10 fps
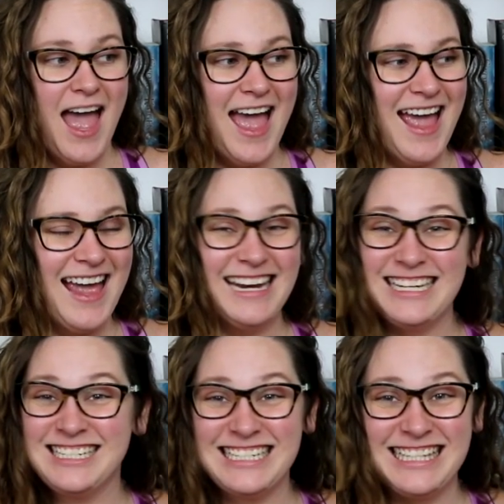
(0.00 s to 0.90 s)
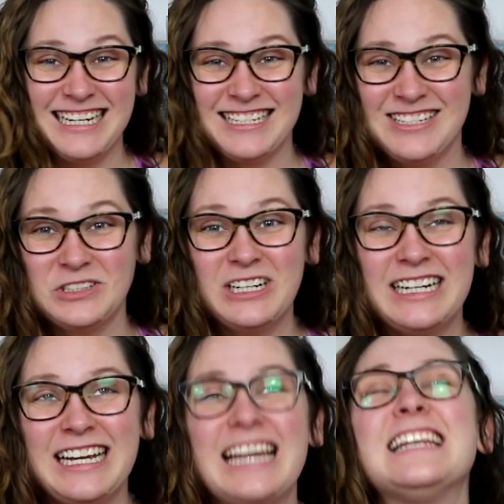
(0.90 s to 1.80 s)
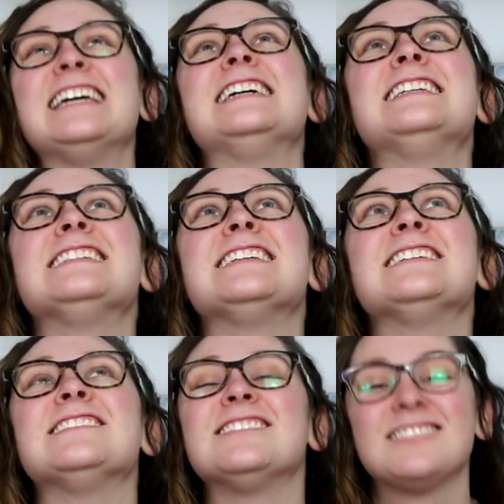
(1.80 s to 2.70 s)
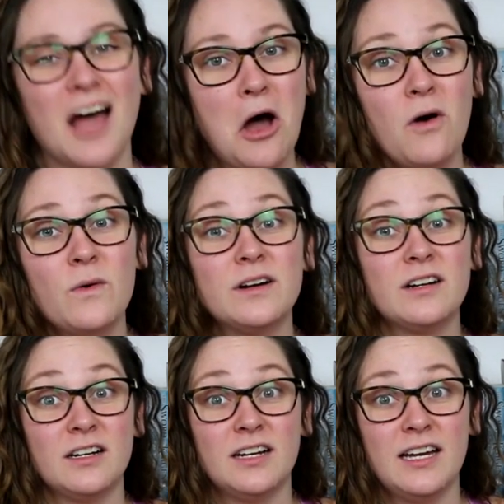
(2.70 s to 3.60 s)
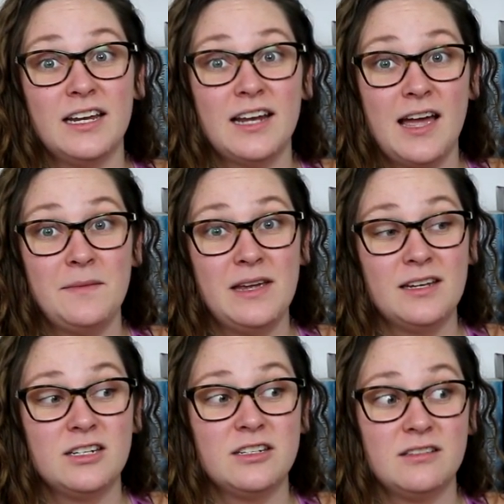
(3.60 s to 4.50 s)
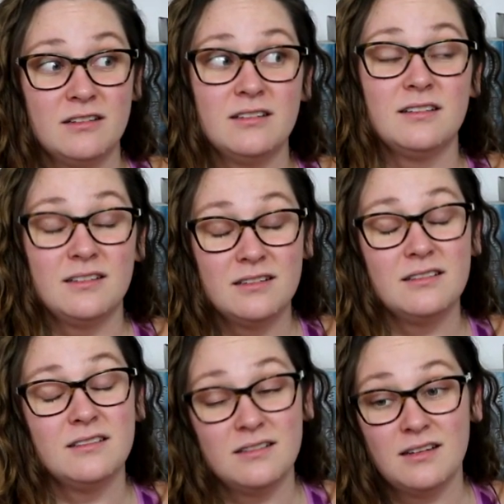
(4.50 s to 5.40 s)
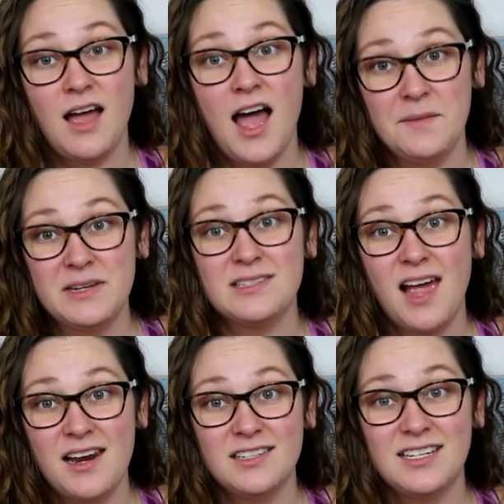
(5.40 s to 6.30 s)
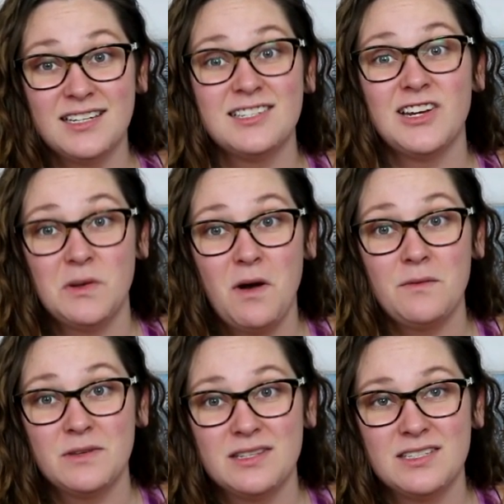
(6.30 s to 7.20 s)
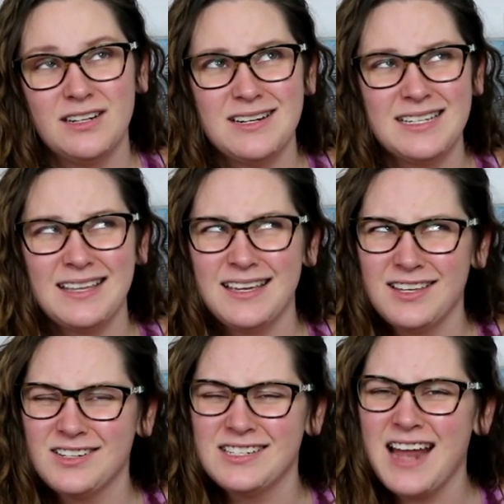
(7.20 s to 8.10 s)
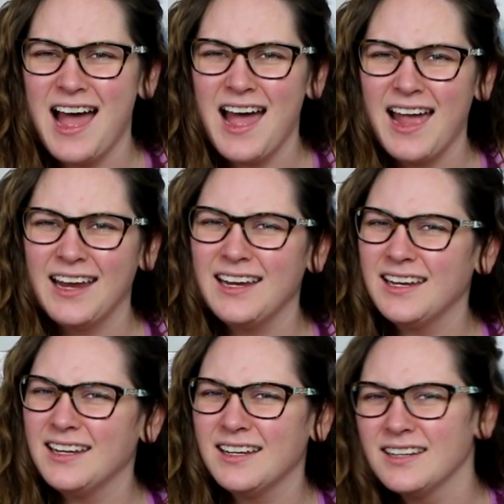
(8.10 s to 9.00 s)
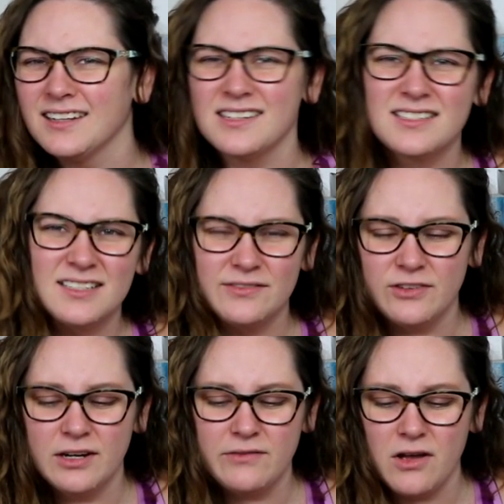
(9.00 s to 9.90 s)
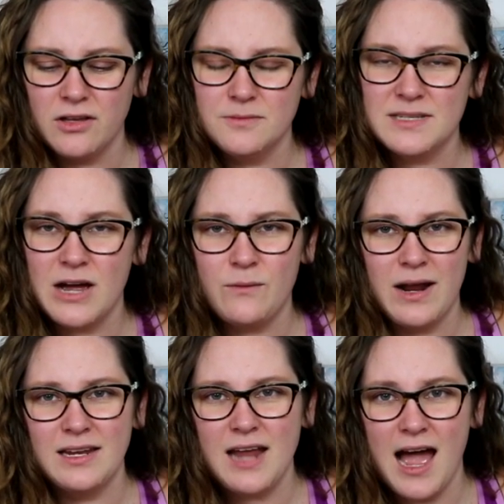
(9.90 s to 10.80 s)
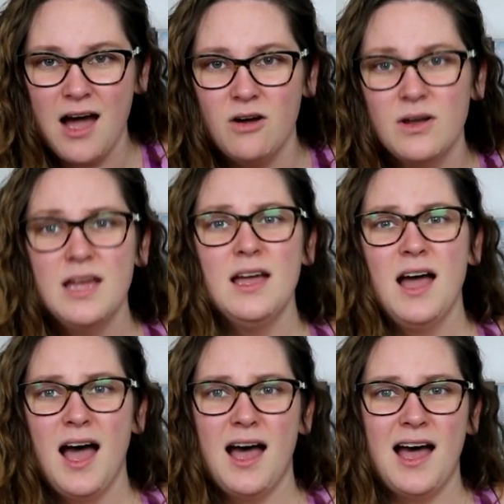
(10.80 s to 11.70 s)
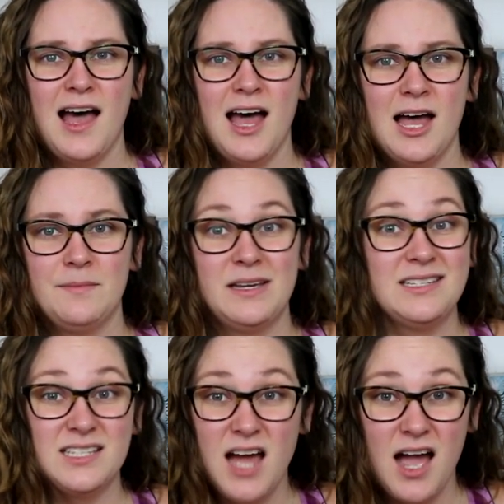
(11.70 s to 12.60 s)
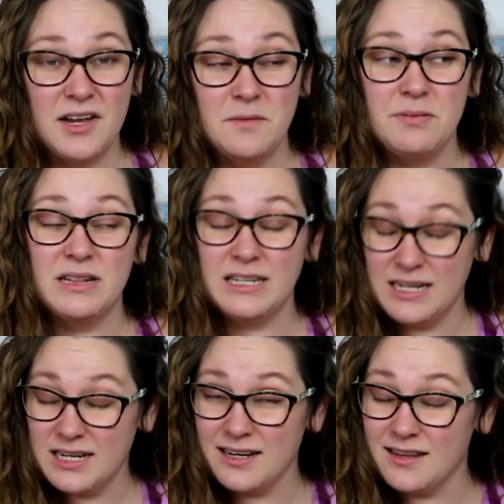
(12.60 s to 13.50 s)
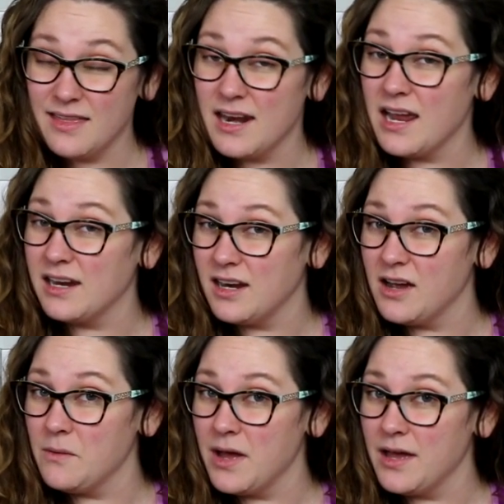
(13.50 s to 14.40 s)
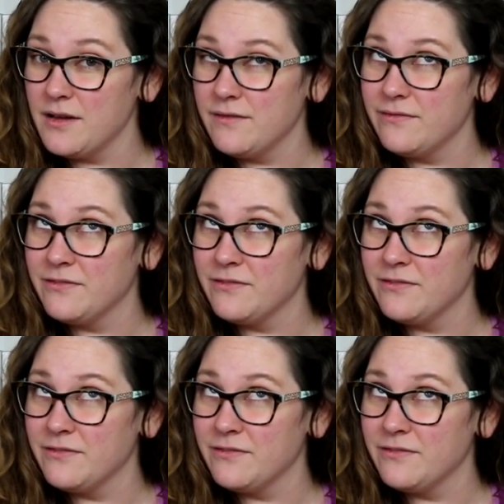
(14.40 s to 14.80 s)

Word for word: and it's just their story and it is so good i mean i'm excited to continue on with the series i think there's nine different volumes out right now um, it's not completed that i know of